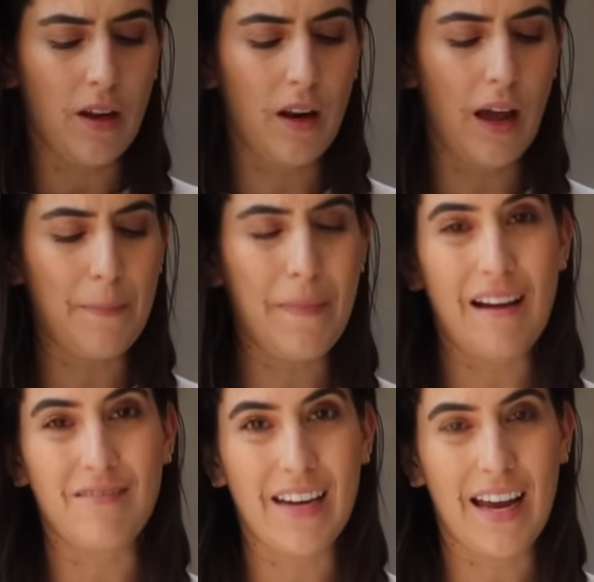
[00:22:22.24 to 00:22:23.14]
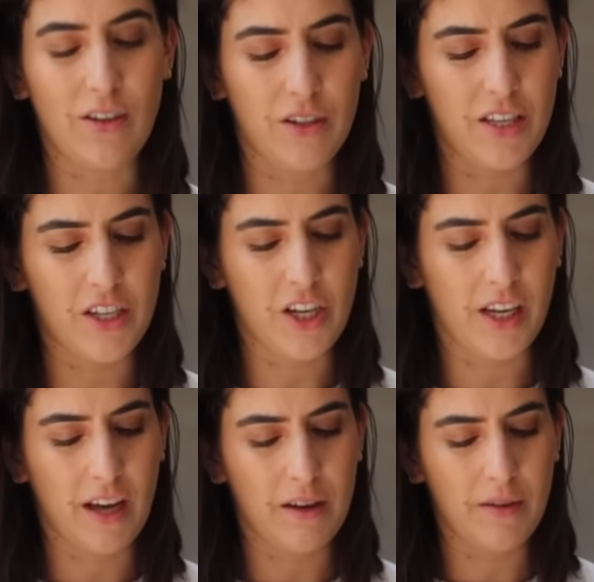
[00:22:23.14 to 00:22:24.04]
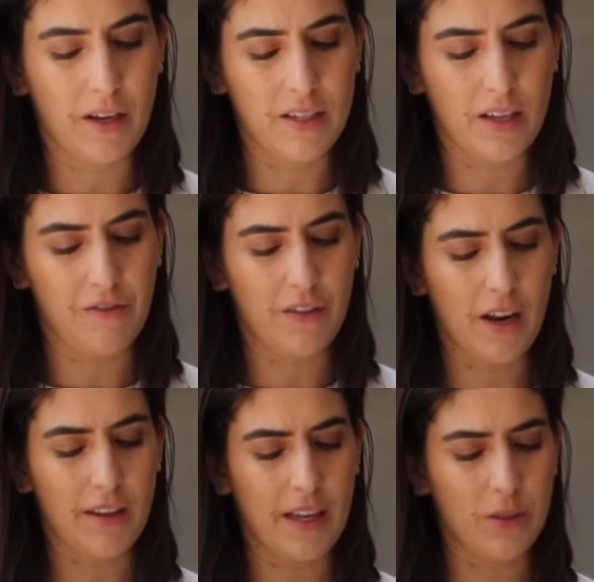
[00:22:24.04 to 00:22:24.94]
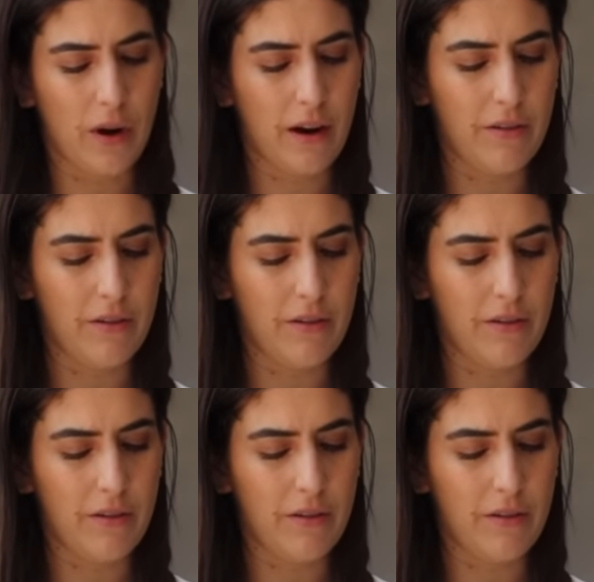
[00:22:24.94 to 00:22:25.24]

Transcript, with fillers: like marinade onto the chicken because I feel like that's where